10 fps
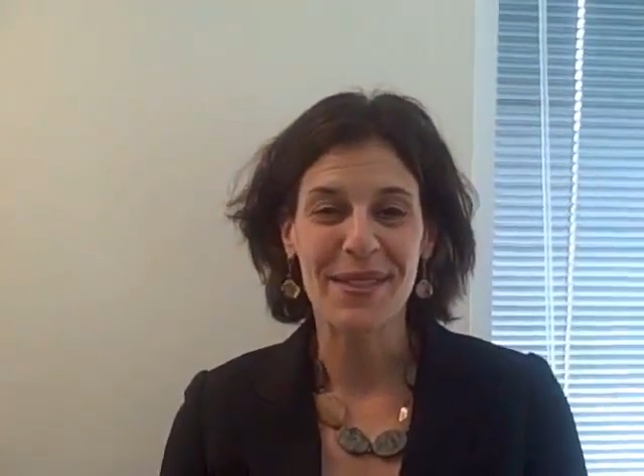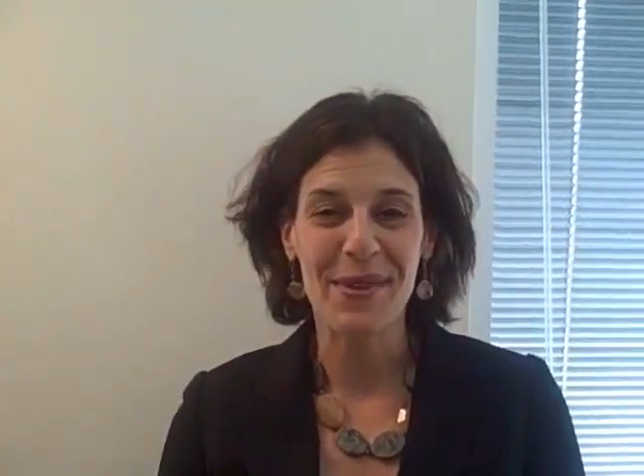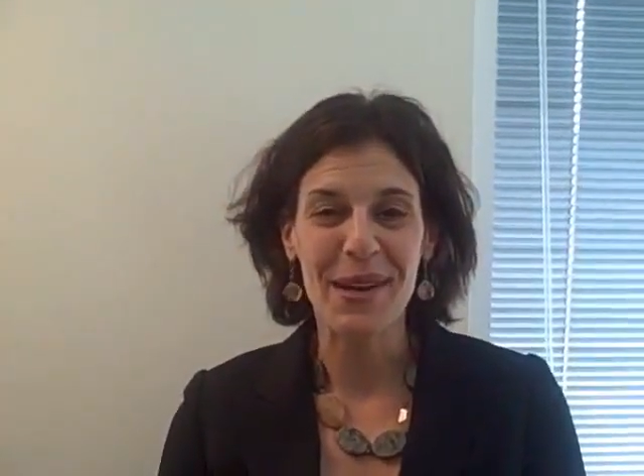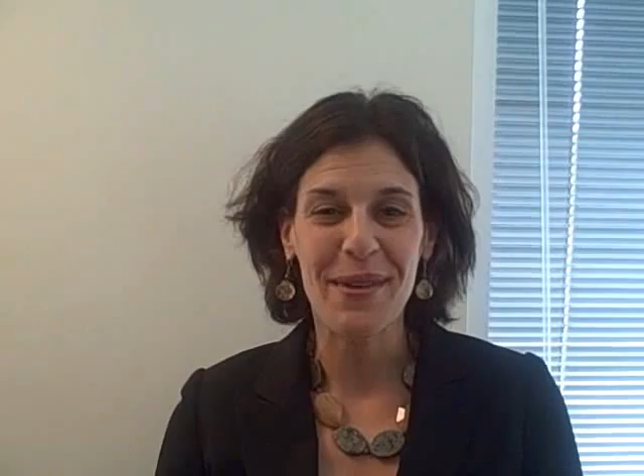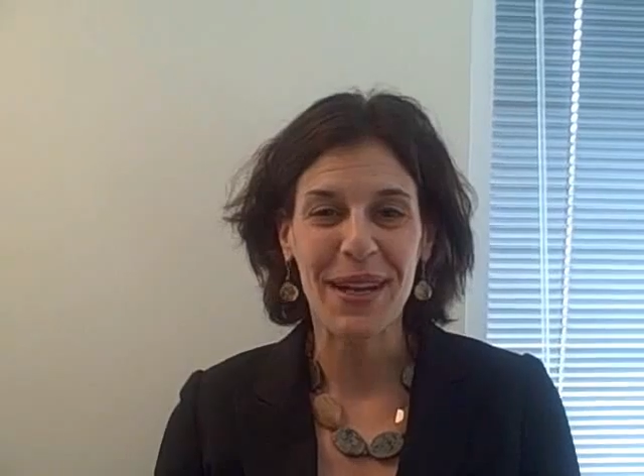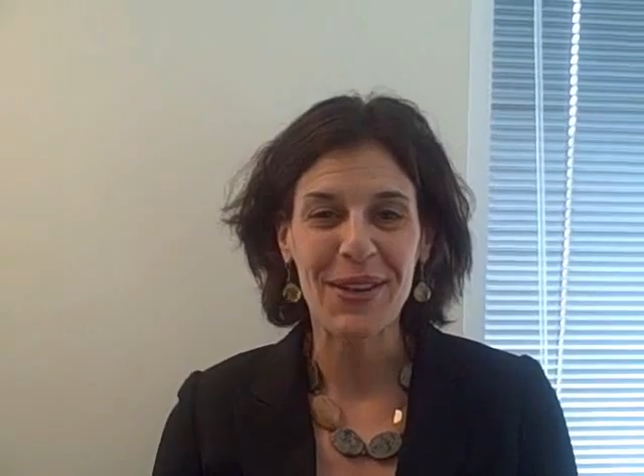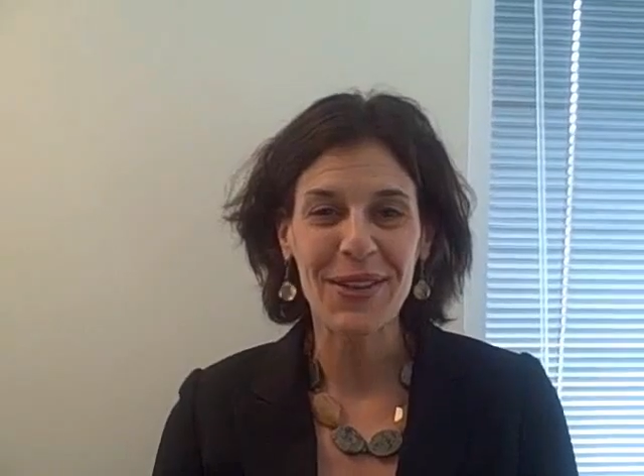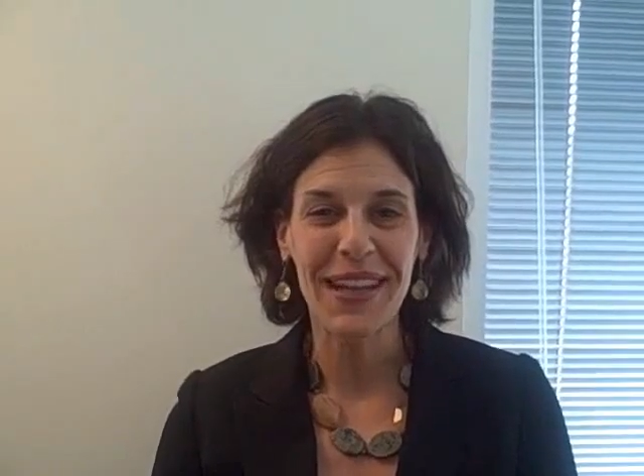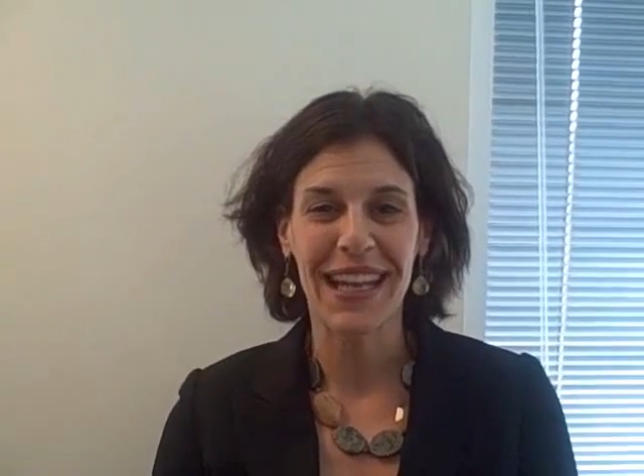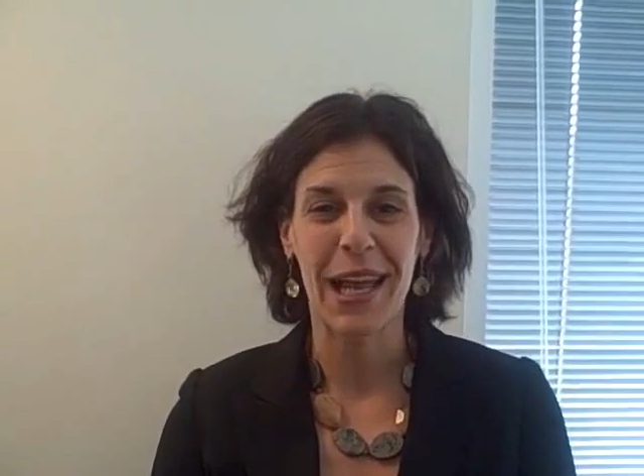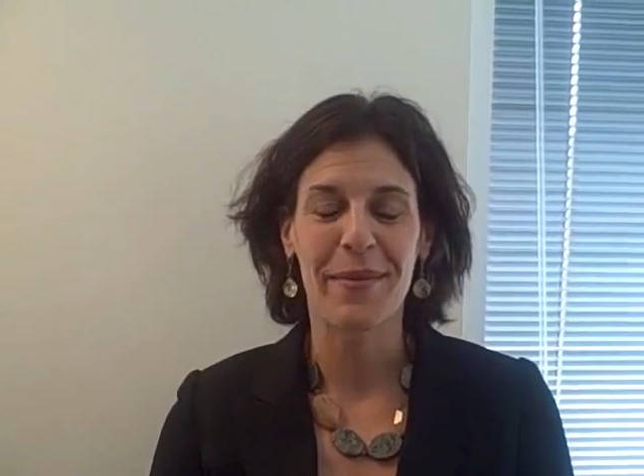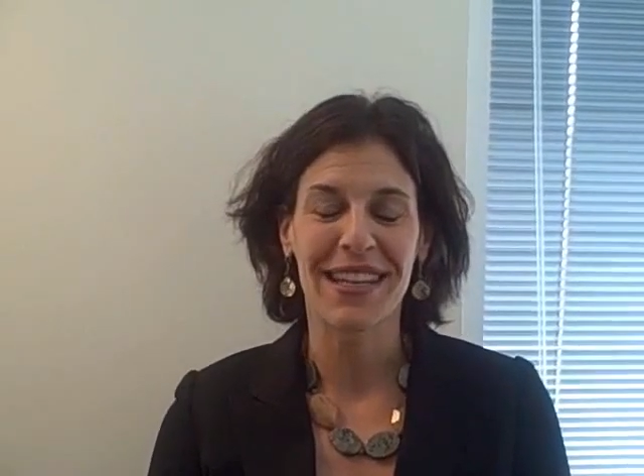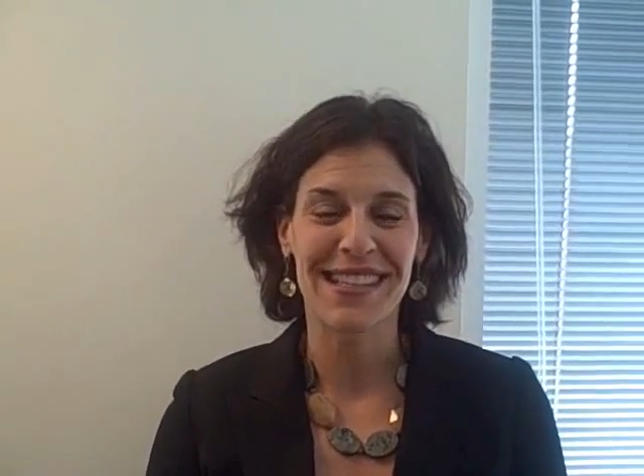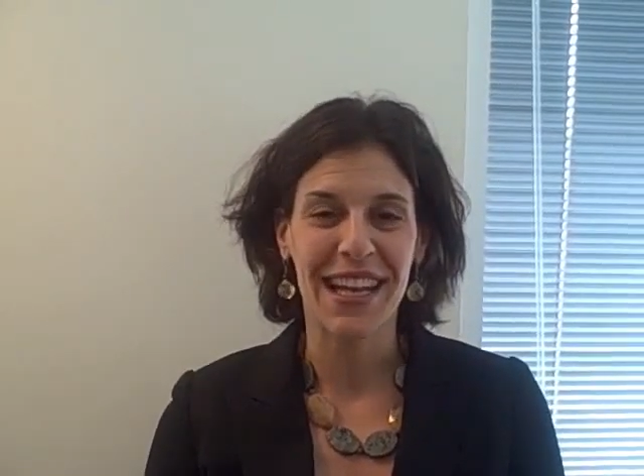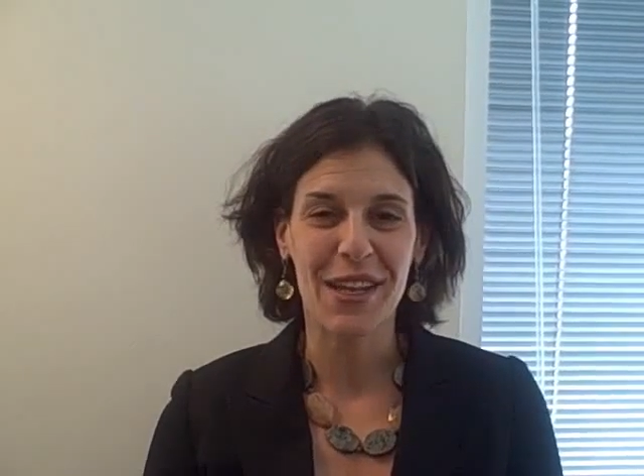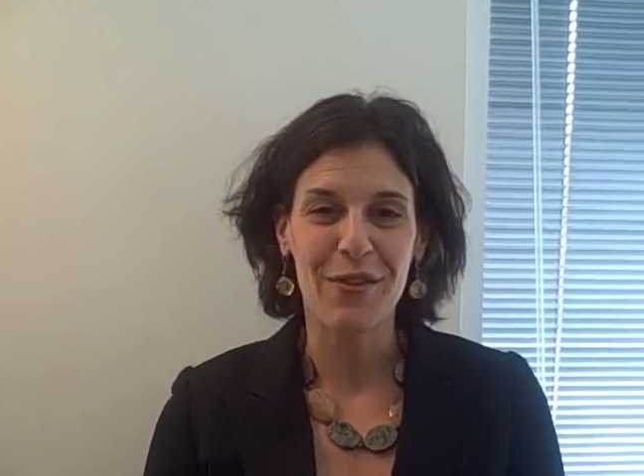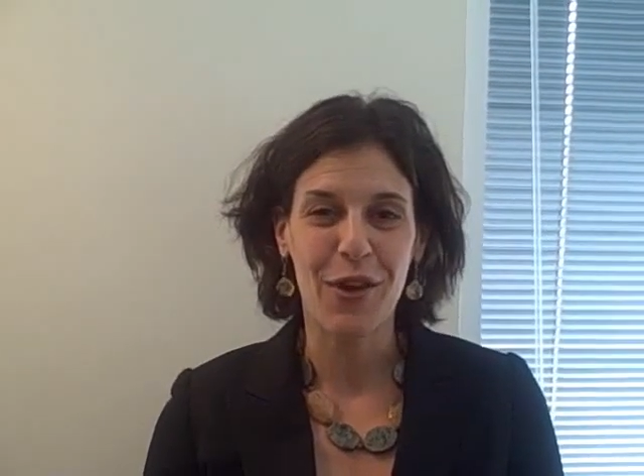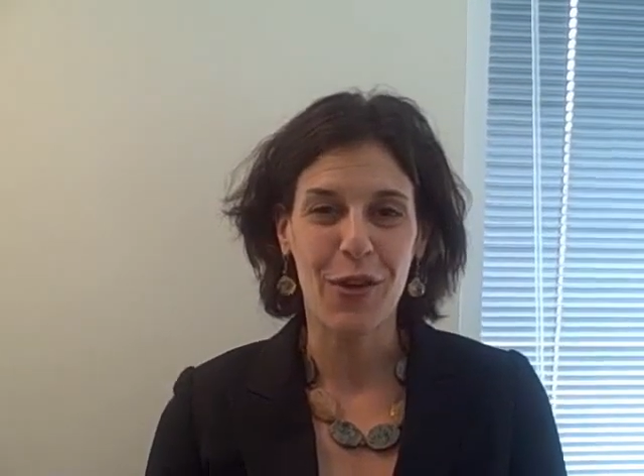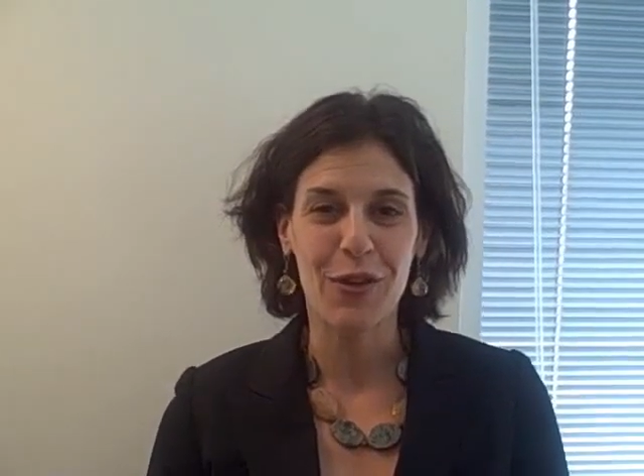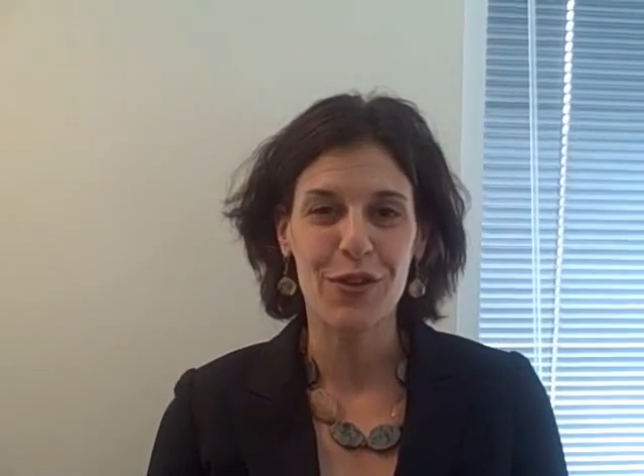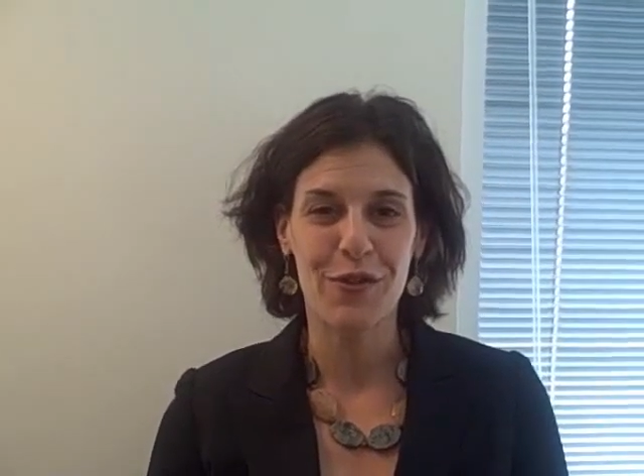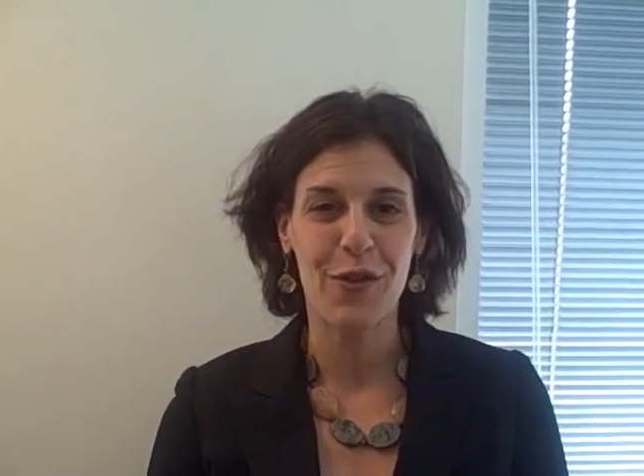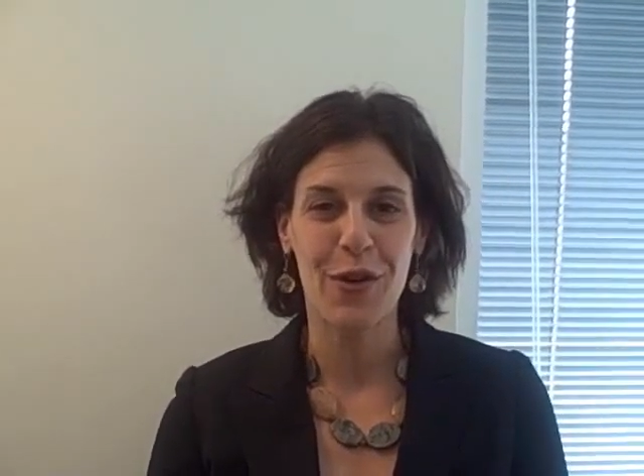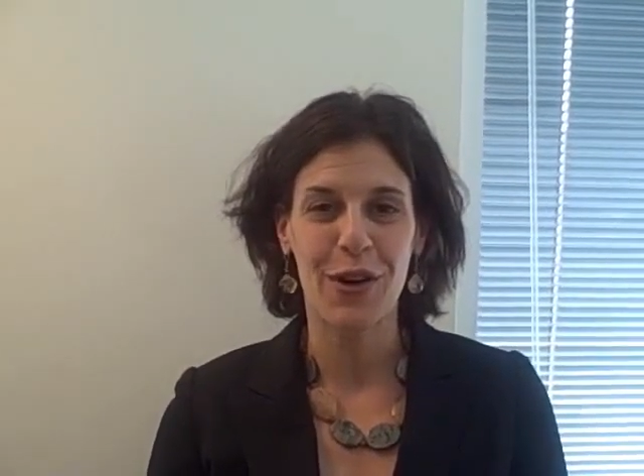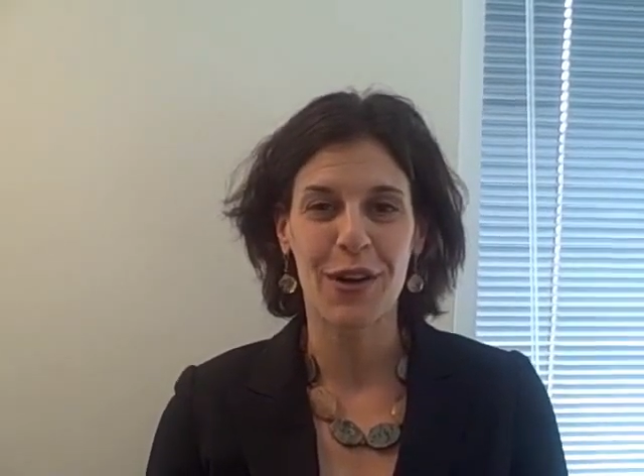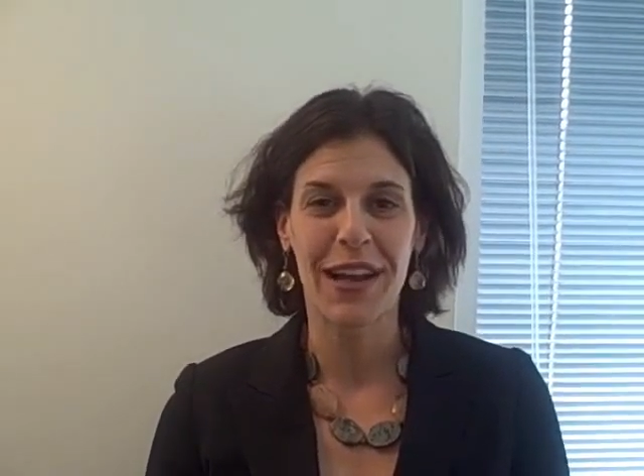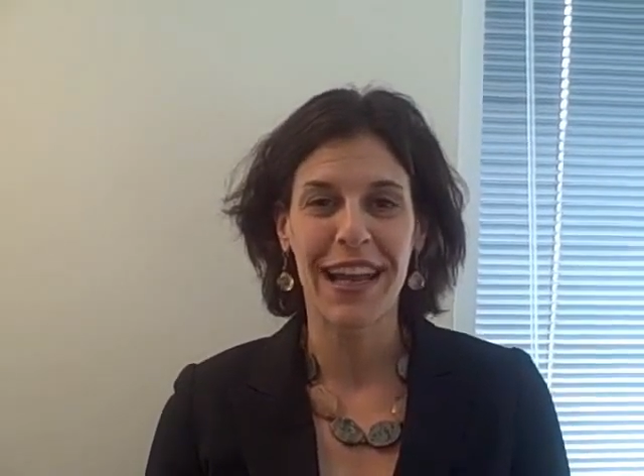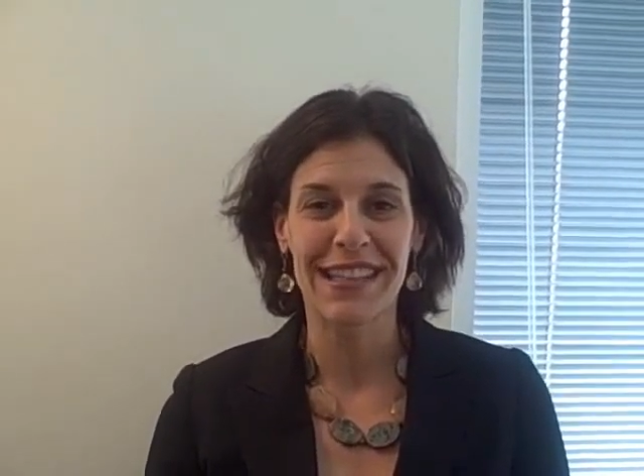name is Ray Ringel, and I'm an executive coach for